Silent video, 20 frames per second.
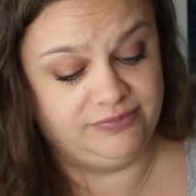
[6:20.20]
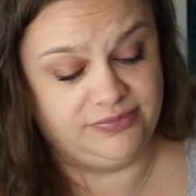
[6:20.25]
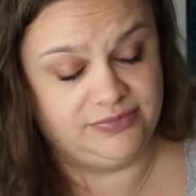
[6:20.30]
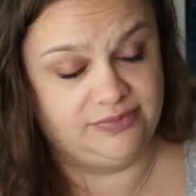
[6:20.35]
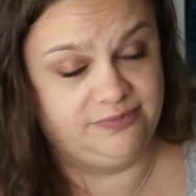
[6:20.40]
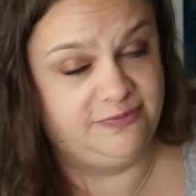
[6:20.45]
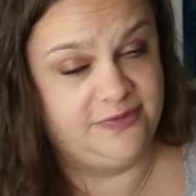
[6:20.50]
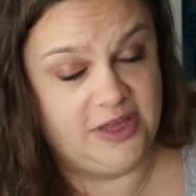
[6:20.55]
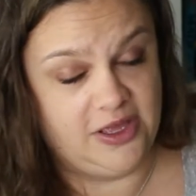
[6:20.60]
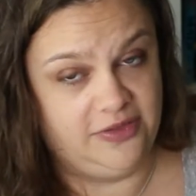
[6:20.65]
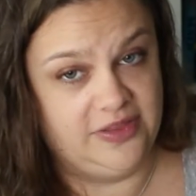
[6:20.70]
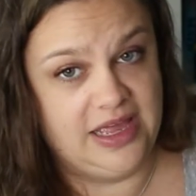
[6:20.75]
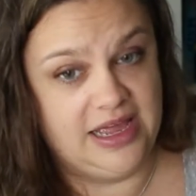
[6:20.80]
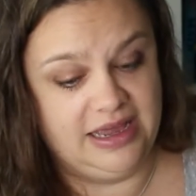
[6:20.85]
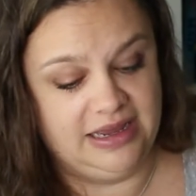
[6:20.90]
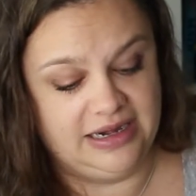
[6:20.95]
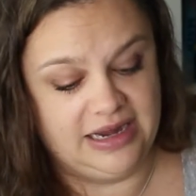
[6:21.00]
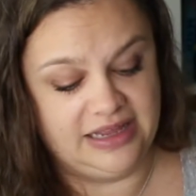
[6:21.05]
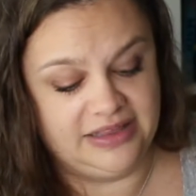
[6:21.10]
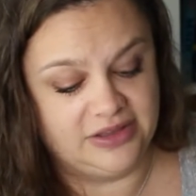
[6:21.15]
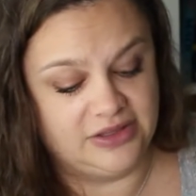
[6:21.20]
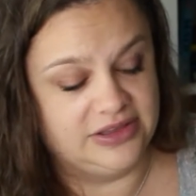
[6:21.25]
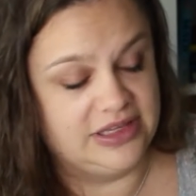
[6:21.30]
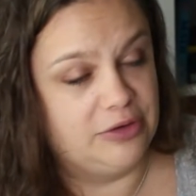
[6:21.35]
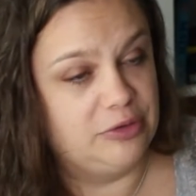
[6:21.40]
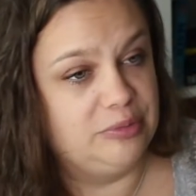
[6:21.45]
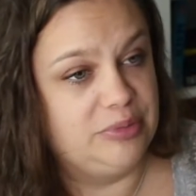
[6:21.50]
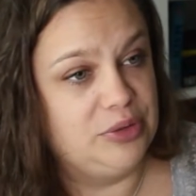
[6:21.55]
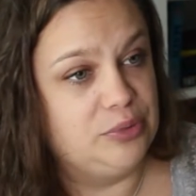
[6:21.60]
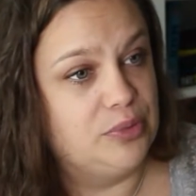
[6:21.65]
found that and I thought
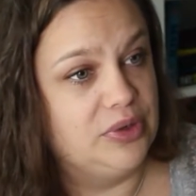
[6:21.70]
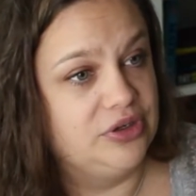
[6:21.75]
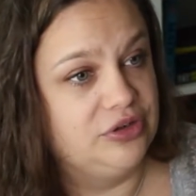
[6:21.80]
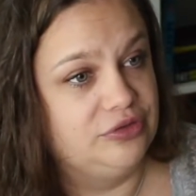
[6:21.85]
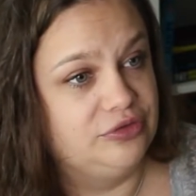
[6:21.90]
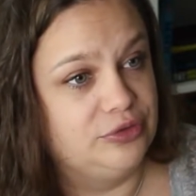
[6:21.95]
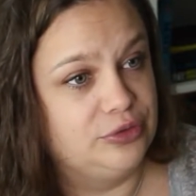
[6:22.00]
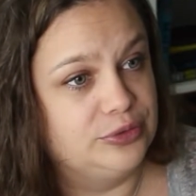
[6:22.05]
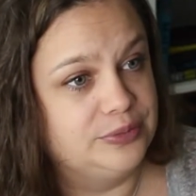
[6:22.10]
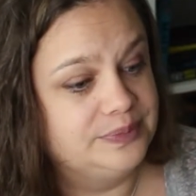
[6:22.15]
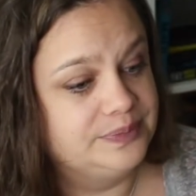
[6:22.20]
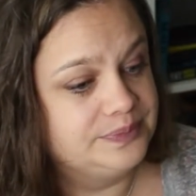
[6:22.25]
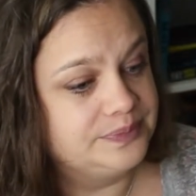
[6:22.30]
that would be wonderful.